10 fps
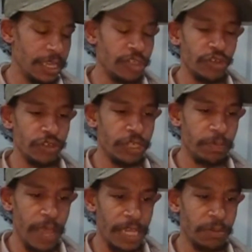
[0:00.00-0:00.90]
in certain
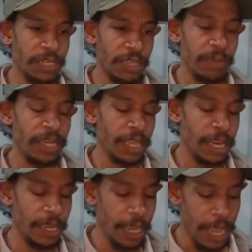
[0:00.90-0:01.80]
aspects of the main
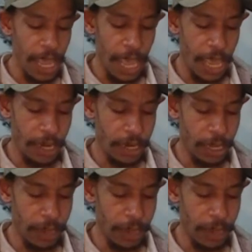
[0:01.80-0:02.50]
lake, and